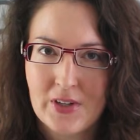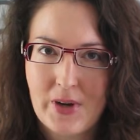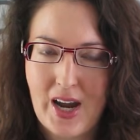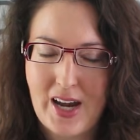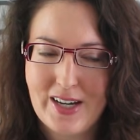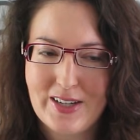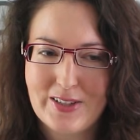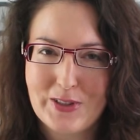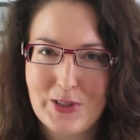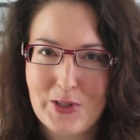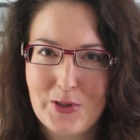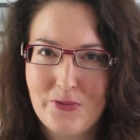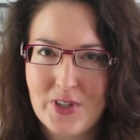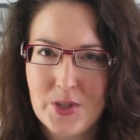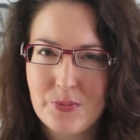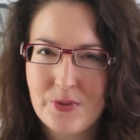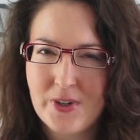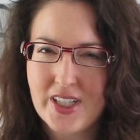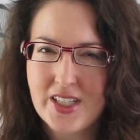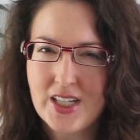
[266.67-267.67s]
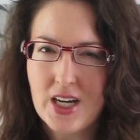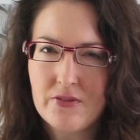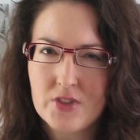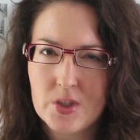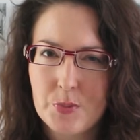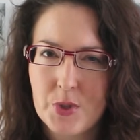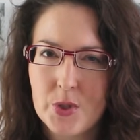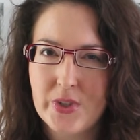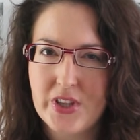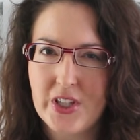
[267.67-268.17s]
Okay, so you feel pretty
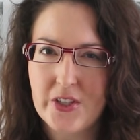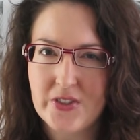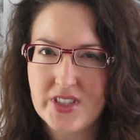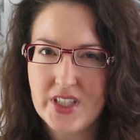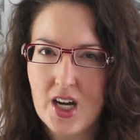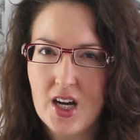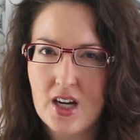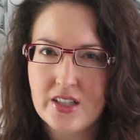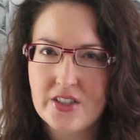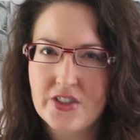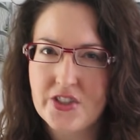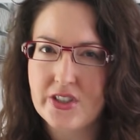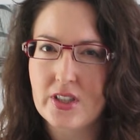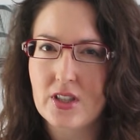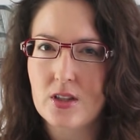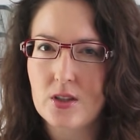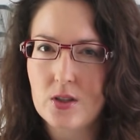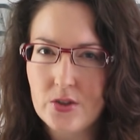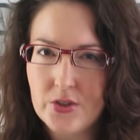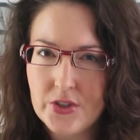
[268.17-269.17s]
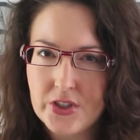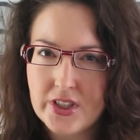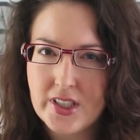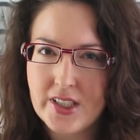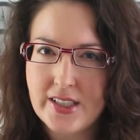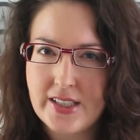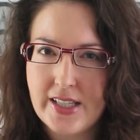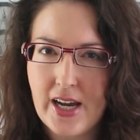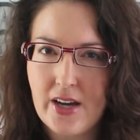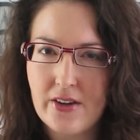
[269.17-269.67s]
comfortable with your tongue just
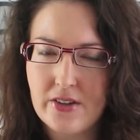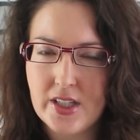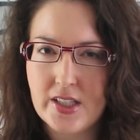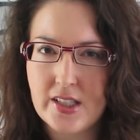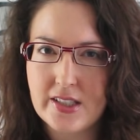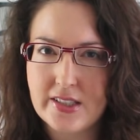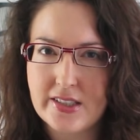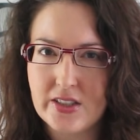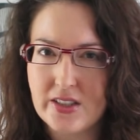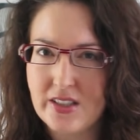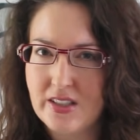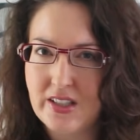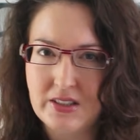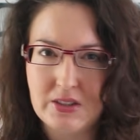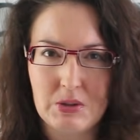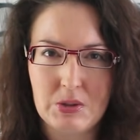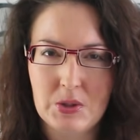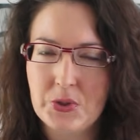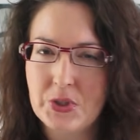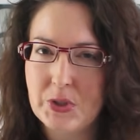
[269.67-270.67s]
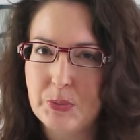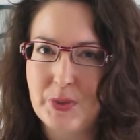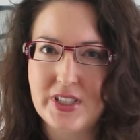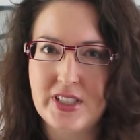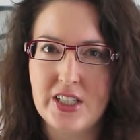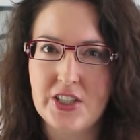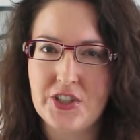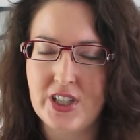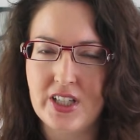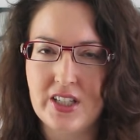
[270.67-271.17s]
loosely down in its loose
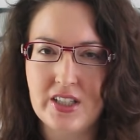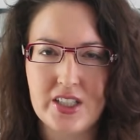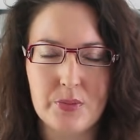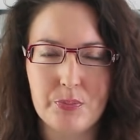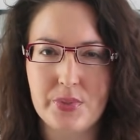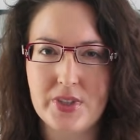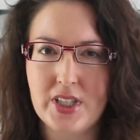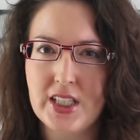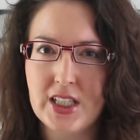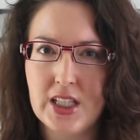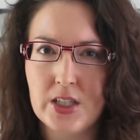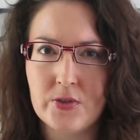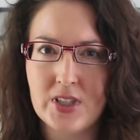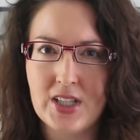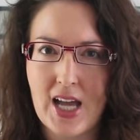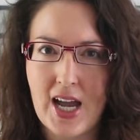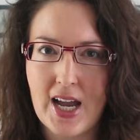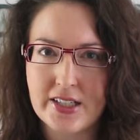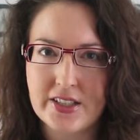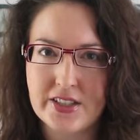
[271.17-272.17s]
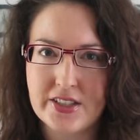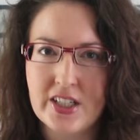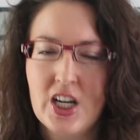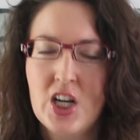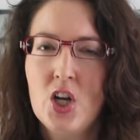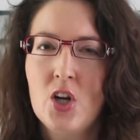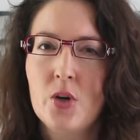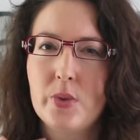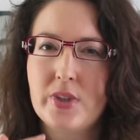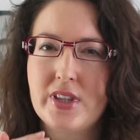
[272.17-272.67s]
position, completely relaxed,
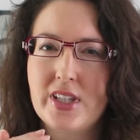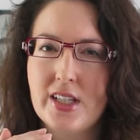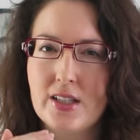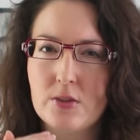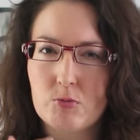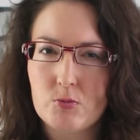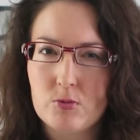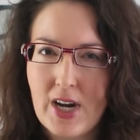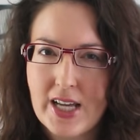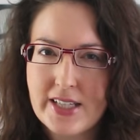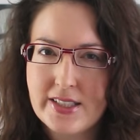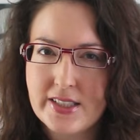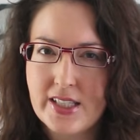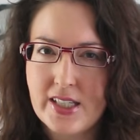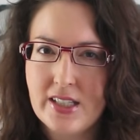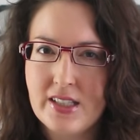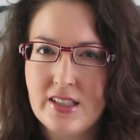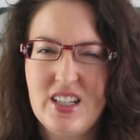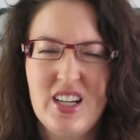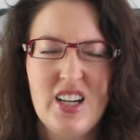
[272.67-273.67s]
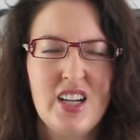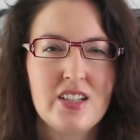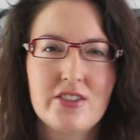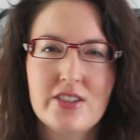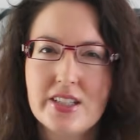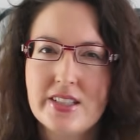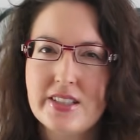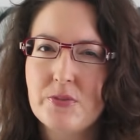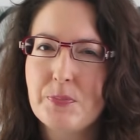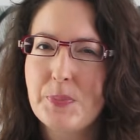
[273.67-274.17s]
with it resting
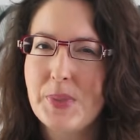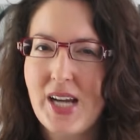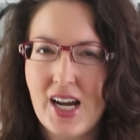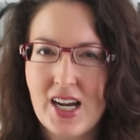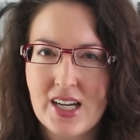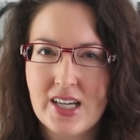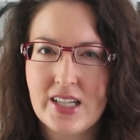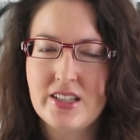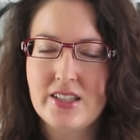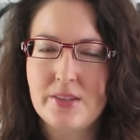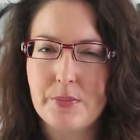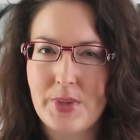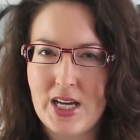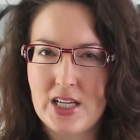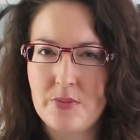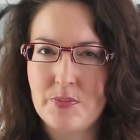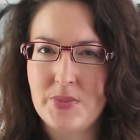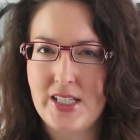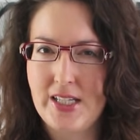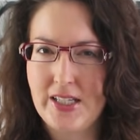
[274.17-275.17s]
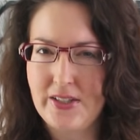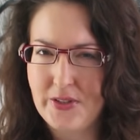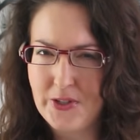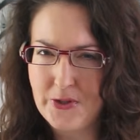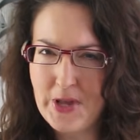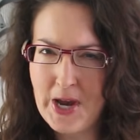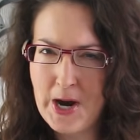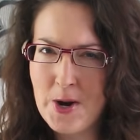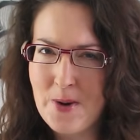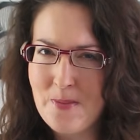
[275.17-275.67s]
just behind the bottom teeth.
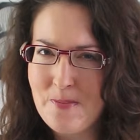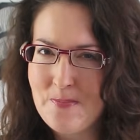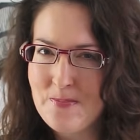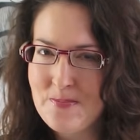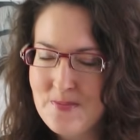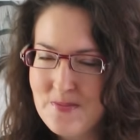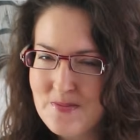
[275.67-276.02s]
You there?